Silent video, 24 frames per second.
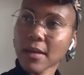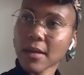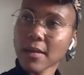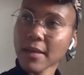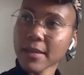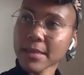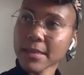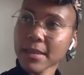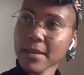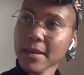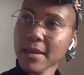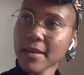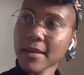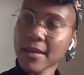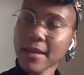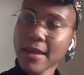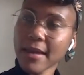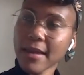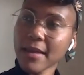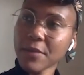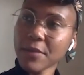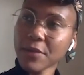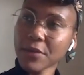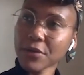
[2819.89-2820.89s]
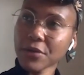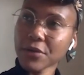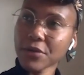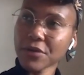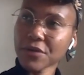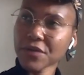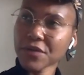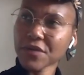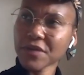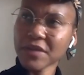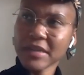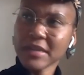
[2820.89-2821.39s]
there's an element
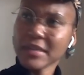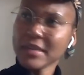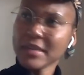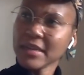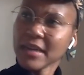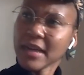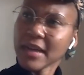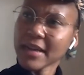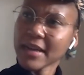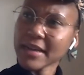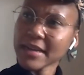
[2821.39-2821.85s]
of, I